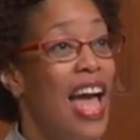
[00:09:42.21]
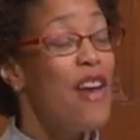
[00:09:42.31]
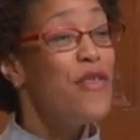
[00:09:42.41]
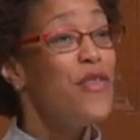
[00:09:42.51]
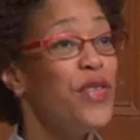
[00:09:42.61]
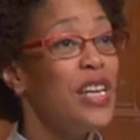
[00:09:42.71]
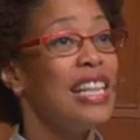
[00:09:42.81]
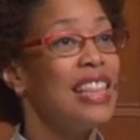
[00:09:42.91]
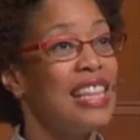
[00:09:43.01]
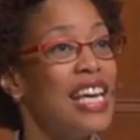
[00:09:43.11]

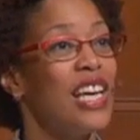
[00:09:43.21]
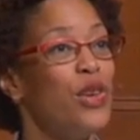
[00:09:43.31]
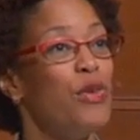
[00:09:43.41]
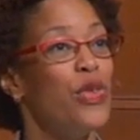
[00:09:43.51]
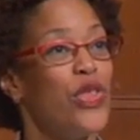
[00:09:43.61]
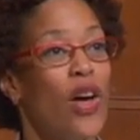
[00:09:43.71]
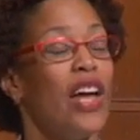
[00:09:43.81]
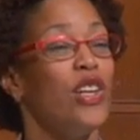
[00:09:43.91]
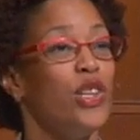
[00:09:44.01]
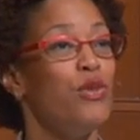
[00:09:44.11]
everything you
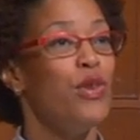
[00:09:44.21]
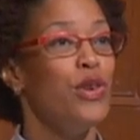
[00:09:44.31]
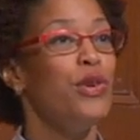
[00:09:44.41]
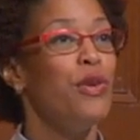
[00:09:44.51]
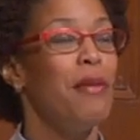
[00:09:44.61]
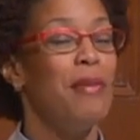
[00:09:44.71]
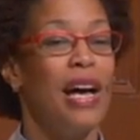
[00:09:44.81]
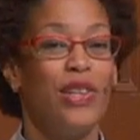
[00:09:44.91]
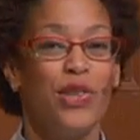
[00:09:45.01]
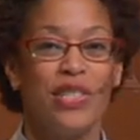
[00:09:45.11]
thought you knew
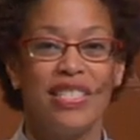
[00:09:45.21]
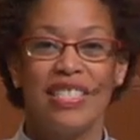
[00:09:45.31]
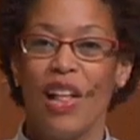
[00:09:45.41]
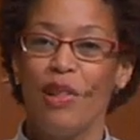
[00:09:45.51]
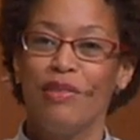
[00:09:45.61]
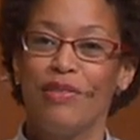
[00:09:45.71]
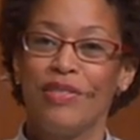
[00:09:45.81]
about yourself